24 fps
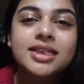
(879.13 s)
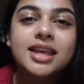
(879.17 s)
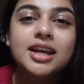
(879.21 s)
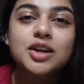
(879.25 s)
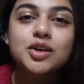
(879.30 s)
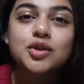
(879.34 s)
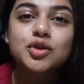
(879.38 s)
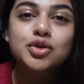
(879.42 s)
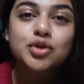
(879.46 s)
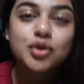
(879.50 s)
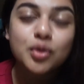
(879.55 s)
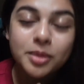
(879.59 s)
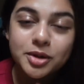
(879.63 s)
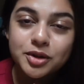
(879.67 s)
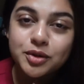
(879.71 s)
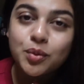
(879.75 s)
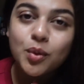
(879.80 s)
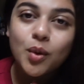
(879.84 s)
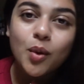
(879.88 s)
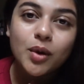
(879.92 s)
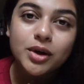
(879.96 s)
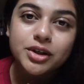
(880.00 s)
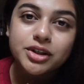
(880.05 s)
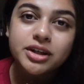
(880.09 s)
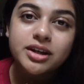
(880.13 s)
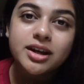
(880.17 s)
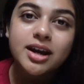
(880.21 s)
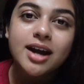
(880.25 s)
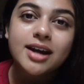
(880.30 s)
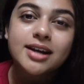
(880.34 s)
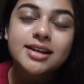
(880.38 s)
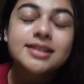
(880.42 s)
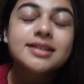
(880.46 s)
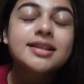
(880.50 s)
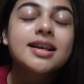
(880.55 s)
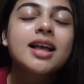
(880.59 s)
Thank you so much for watching,
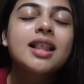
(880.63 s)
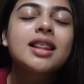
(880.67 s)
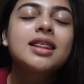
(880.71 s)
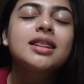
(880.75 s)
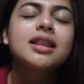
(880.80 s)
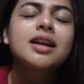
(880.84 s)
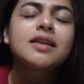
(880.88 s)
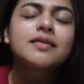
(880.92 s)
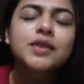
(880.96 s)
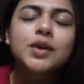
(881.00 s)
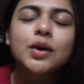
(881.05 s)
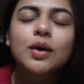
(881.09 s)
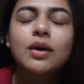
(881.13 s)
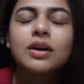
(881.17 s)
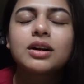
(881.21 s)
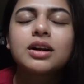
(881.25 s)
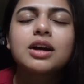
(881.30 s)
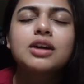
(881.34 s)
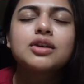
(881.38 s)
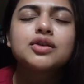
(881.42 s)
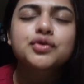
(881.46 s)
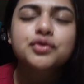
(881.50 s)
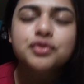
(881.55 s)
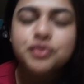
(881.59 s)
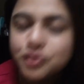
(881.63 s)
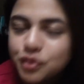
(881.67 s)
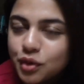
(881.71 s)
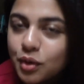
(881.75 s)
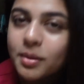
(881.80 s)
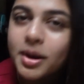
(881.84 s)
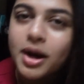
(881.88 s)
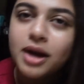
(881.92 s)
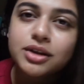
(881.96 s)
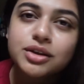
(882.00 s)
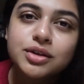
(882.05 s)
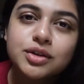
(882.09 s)
guys. Love you all so
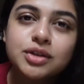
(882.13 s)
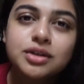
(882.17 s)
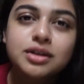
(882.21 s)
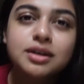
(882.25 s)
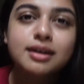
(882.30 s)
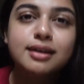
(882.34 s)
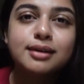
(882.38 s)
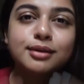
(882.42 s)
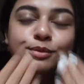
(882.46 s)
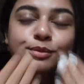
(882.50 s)
much.